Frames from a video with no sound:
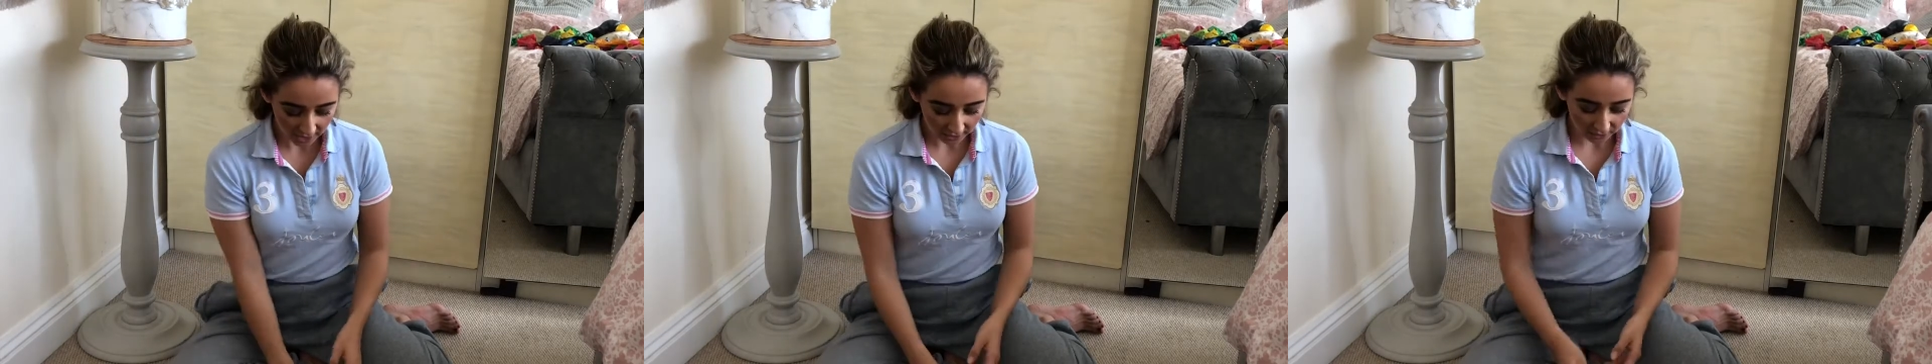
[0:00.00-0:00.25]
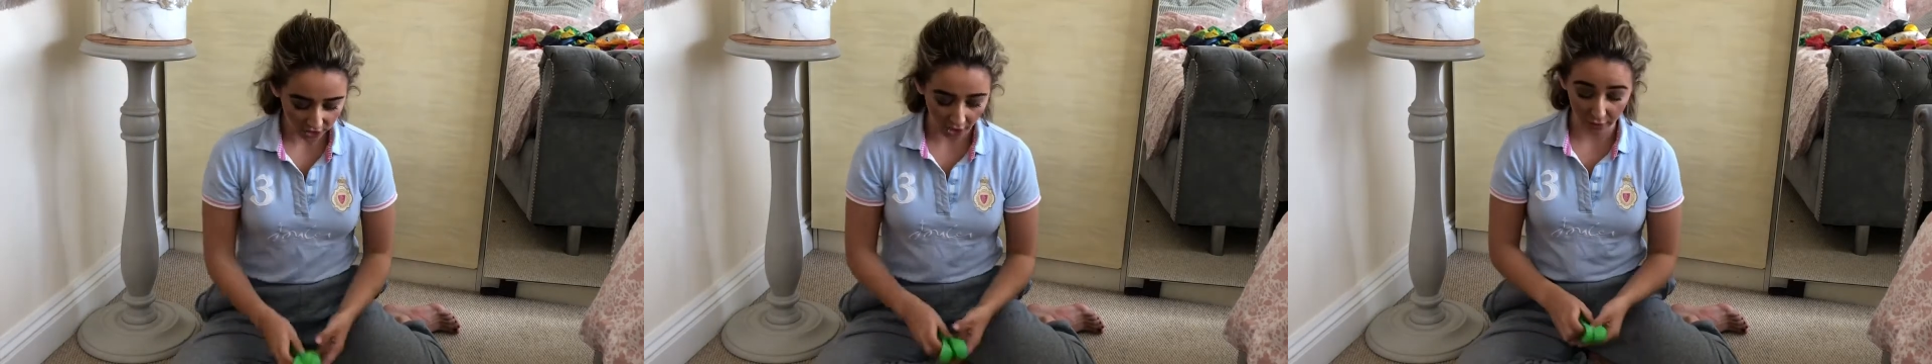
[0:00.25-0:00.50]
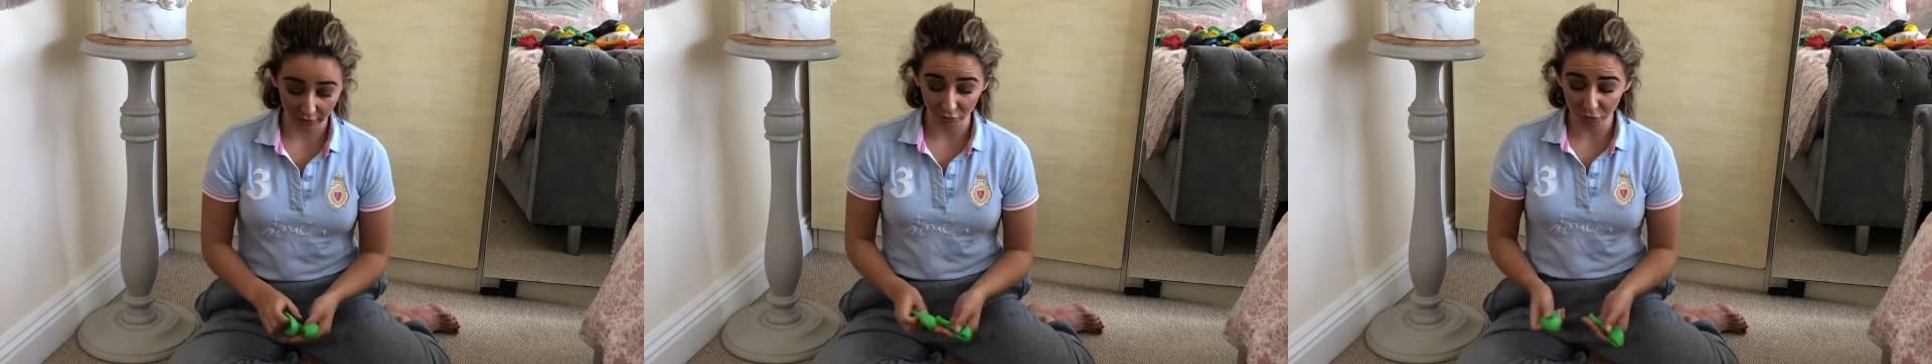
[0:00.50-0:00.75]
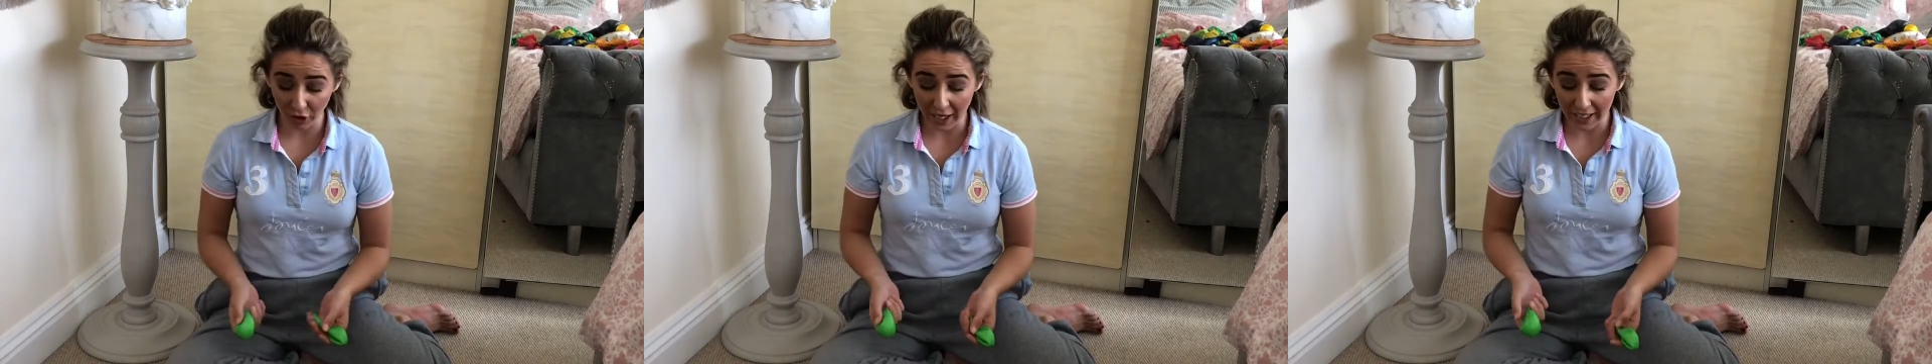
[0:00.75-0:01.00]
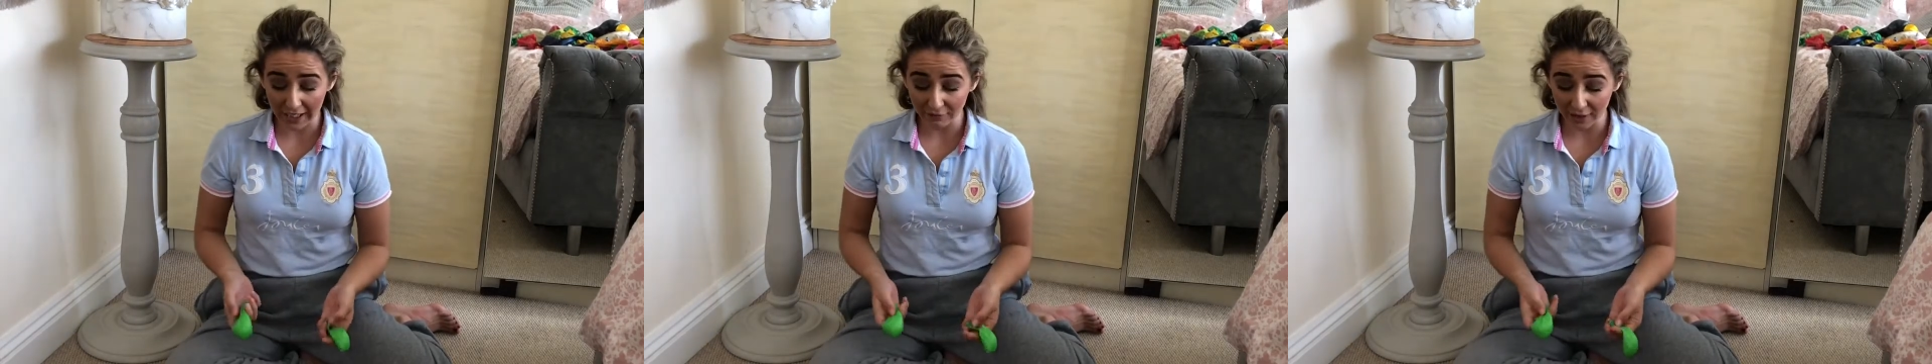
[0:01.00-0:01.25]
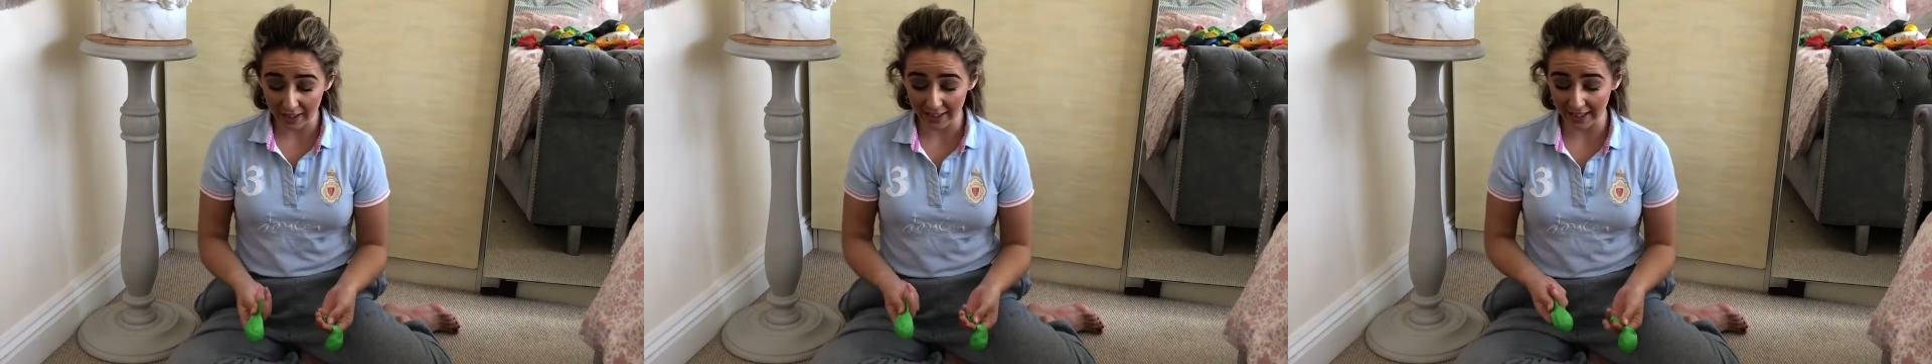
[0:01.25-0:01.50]
So really,
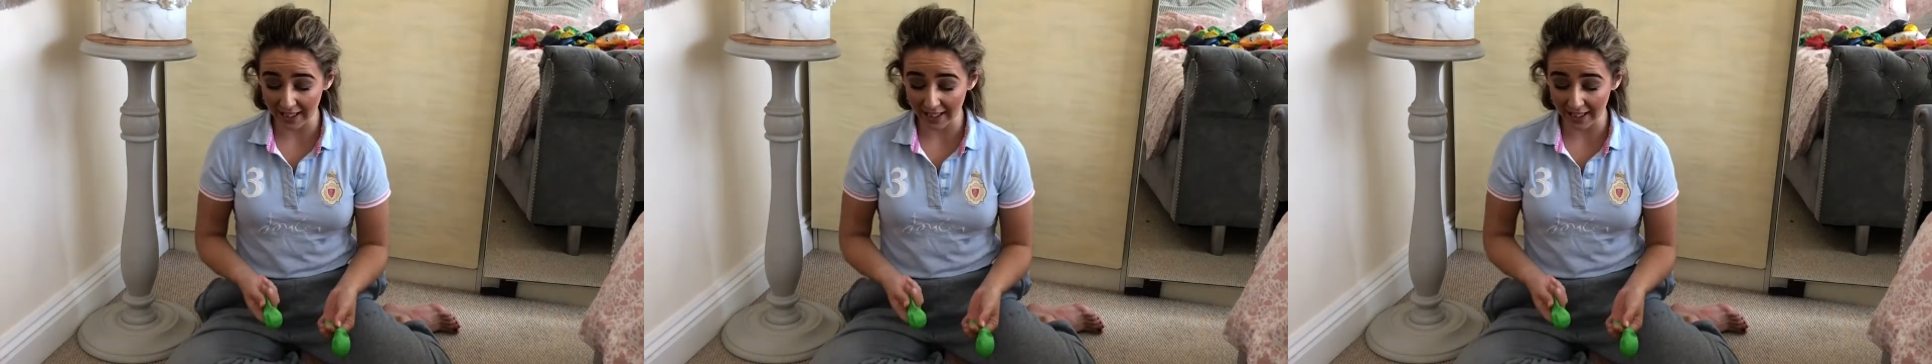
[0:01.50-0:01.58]
really